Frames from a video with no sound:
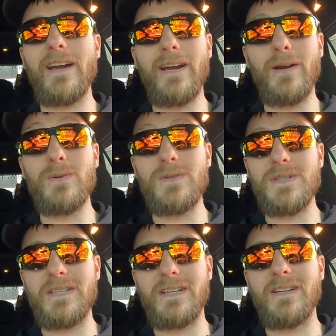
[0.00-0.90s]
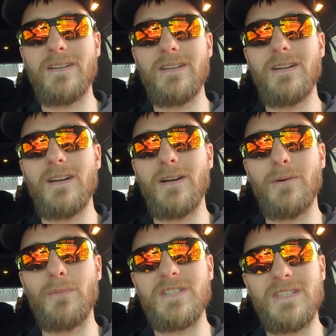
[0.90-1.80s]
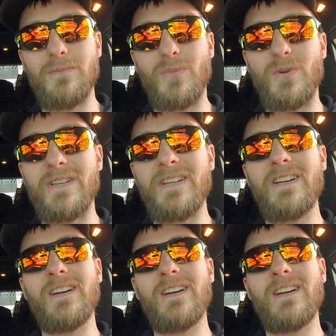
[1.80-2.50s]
housing assembly